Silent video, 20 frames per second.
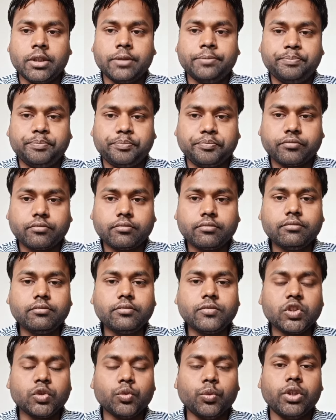here,
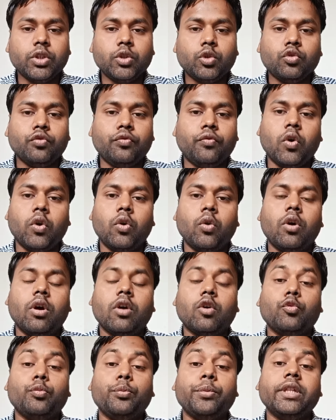we need to
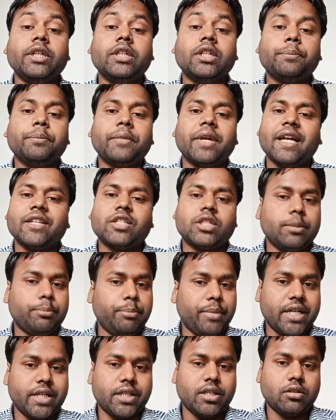follow a cumulative
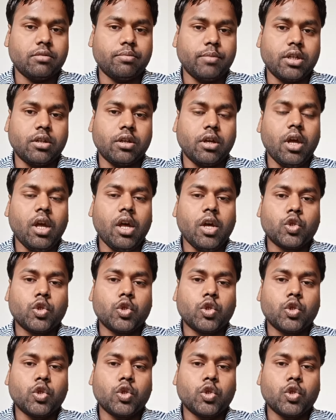catch-up adjustment.